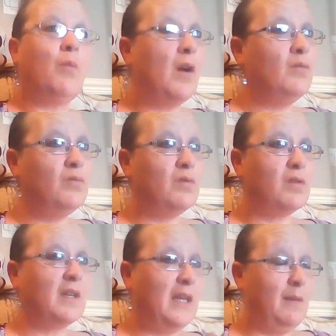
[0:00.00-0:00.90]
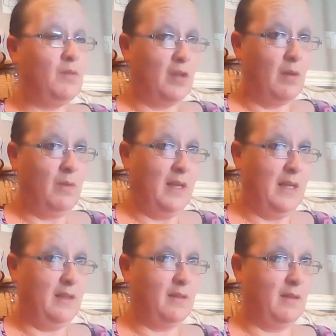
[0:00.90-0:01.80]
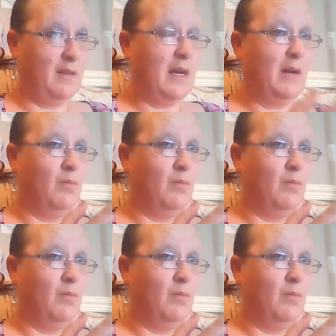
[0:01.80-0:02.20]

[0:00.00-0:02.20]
I won't keep showing it.